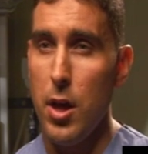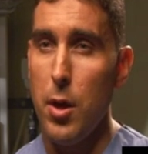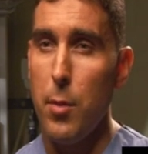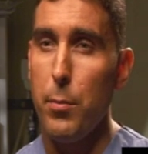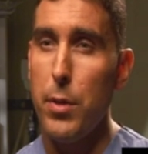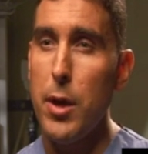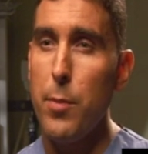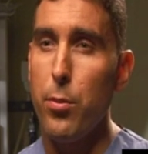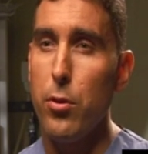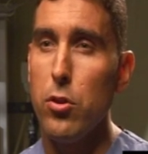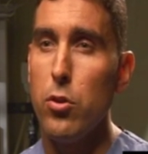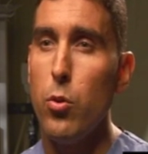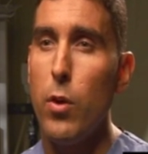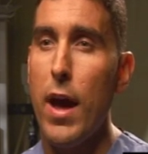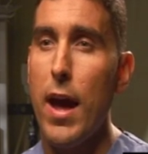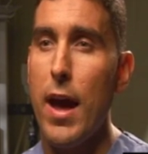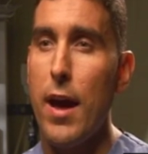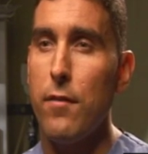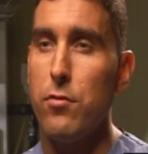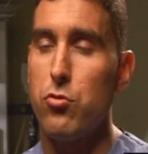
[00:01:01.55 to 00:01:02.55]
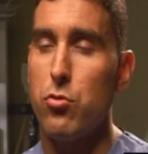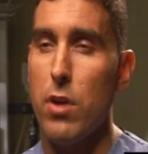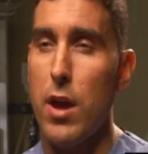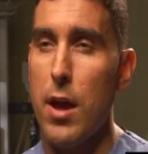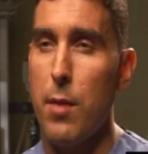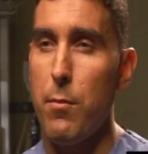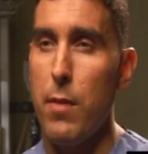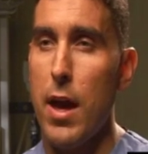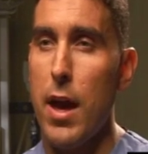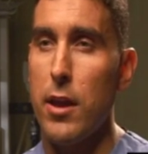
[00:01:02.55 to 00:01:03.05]
People who have
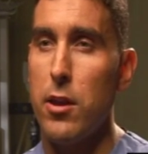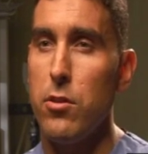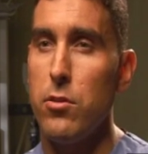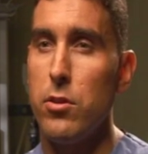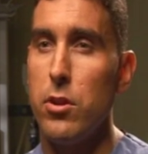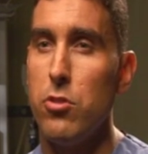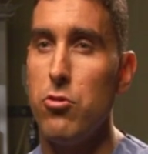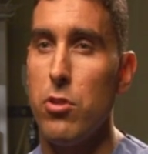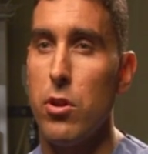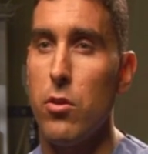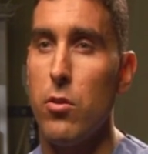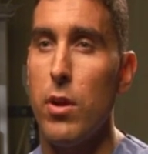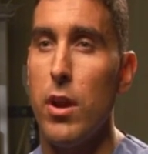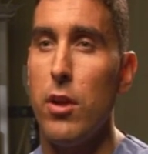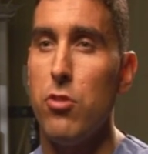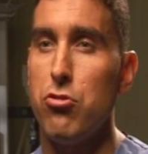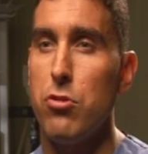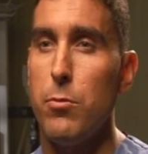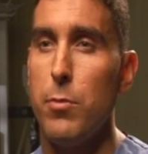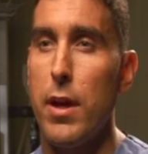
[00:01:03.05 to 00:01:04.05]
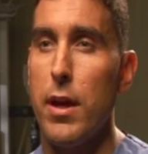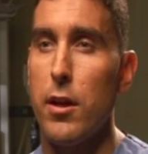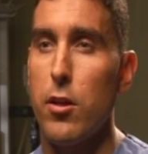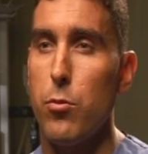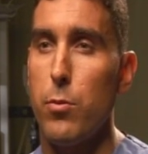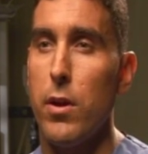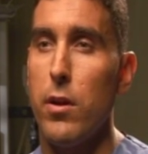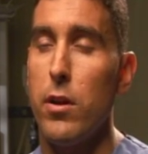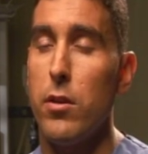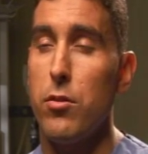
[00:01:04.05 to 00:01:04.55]
dry macular degeneration may
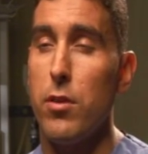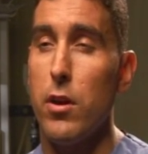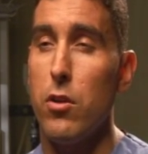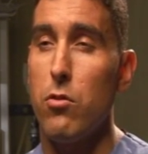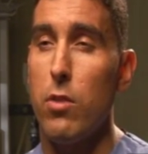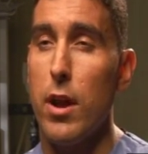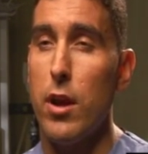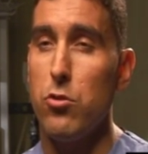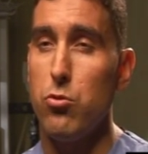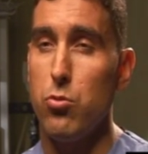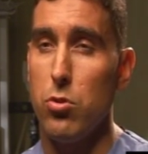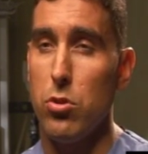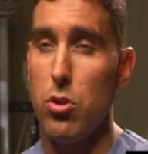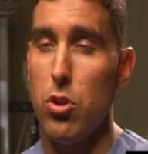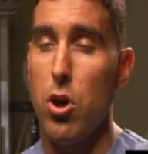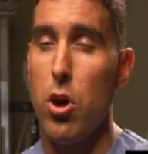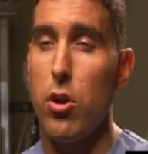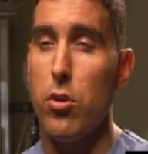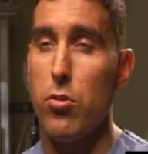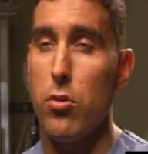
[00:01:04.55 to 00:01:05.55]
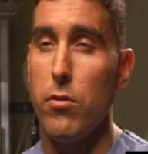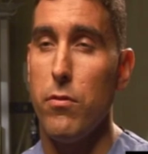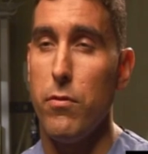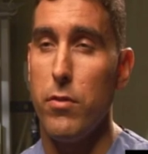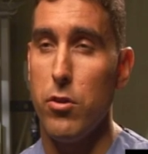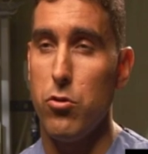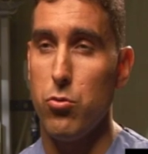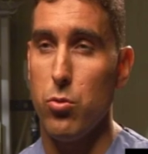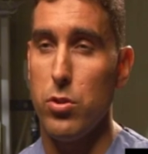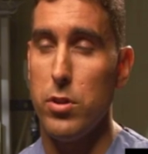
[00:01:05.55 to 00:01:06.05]
experience a gradual loss of
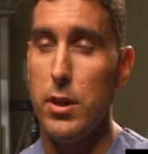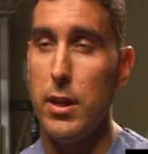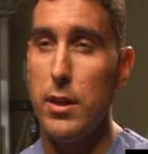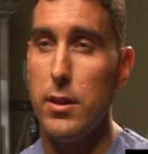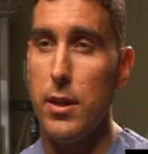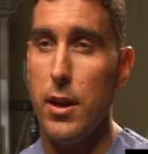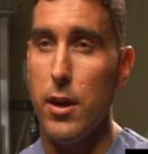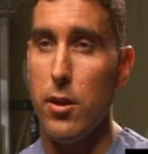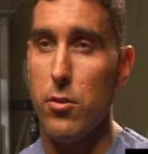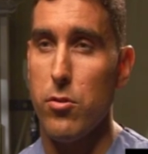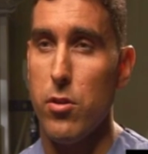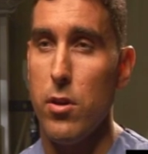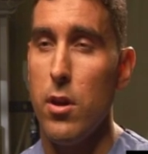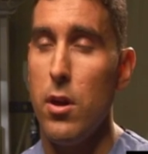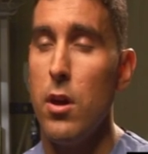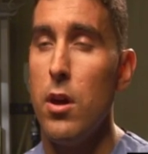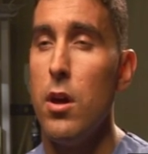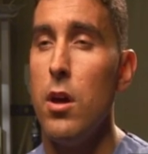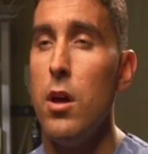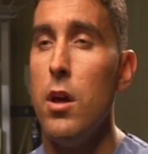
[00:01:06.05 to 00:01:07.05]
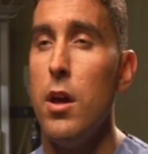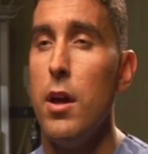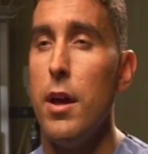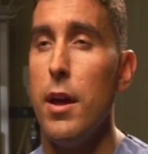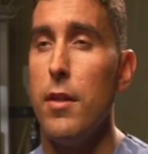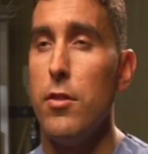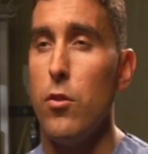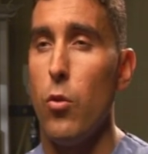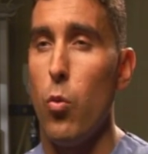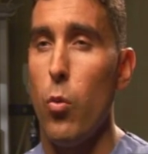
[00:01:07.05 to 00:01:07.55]
visual details.
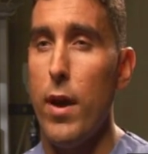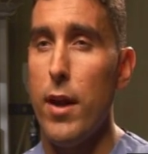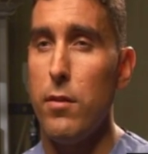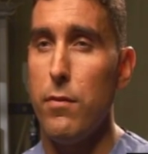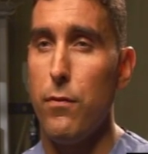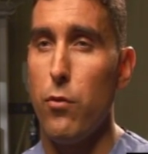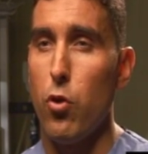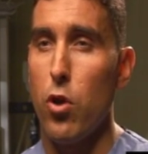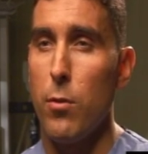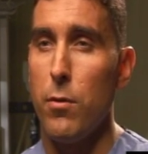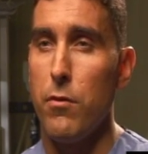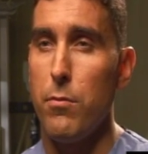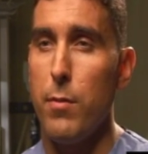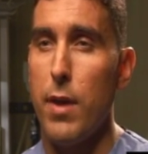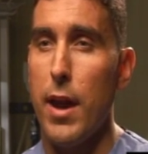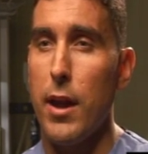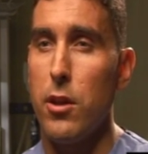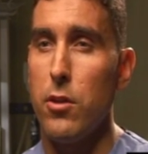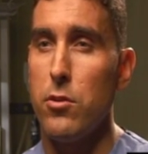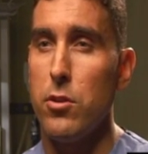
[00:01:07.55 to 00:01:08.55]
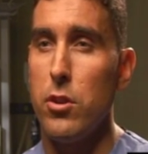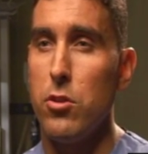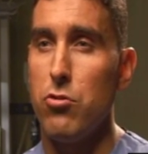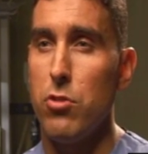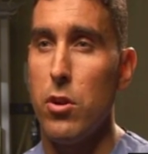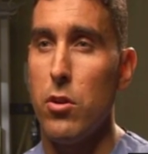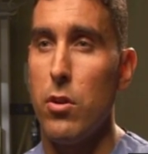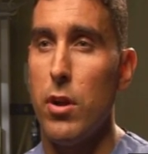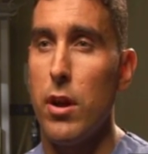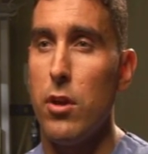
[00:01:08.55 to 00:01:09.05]
In the wet form of macular
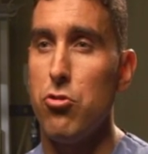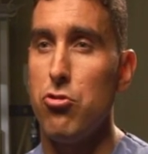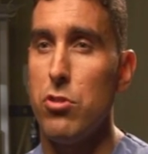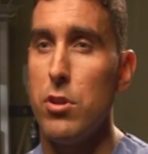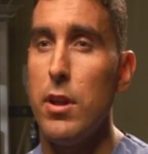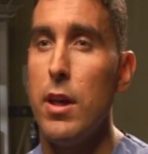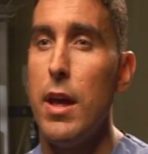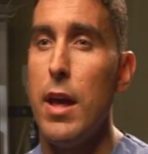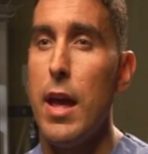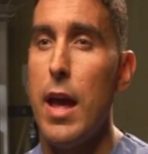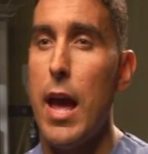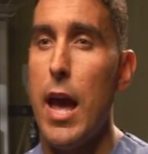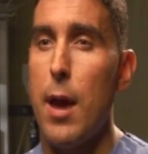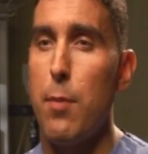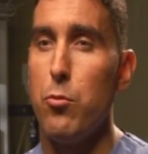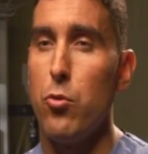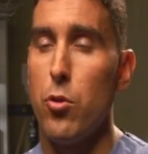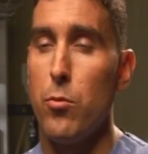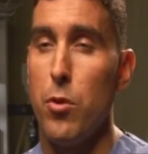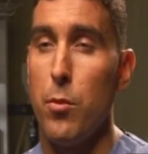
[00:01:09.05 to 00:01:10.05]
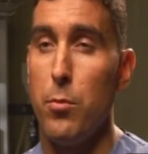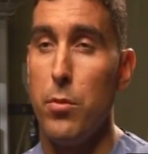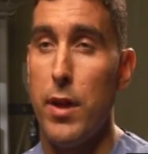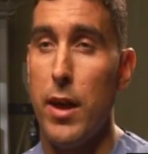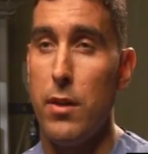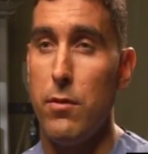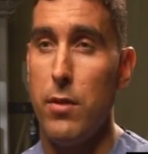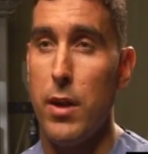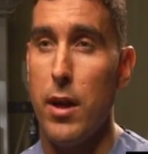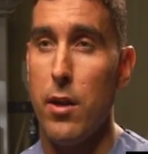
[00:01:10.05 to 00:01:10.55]
degeneration, abnormal
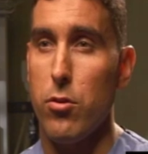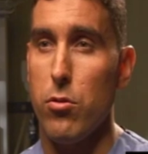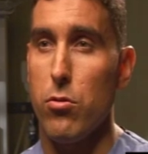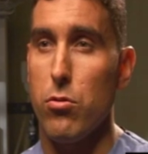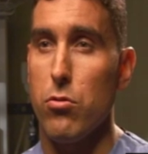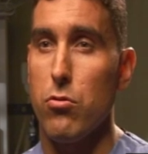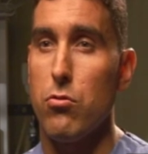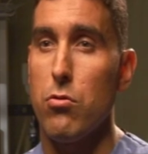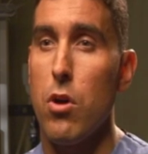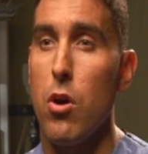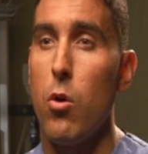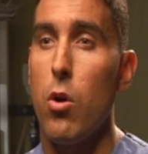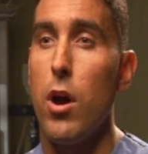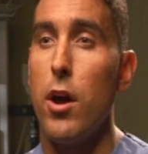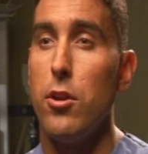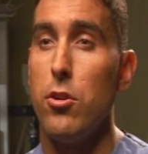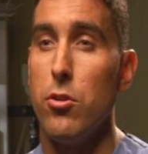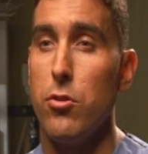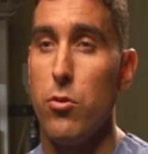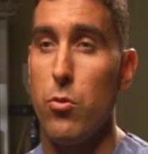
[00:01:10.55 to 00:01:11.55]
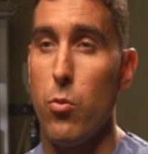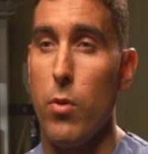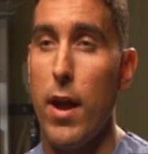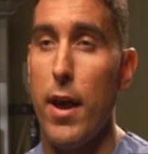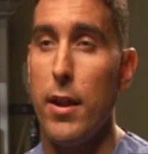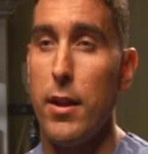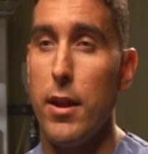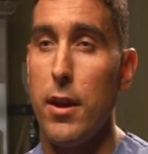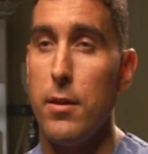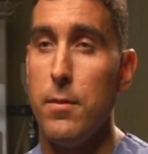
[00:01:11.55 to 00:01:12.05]
blood vessels grow under the
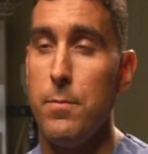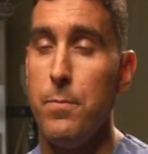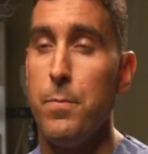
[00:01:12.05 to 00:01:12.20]
retina.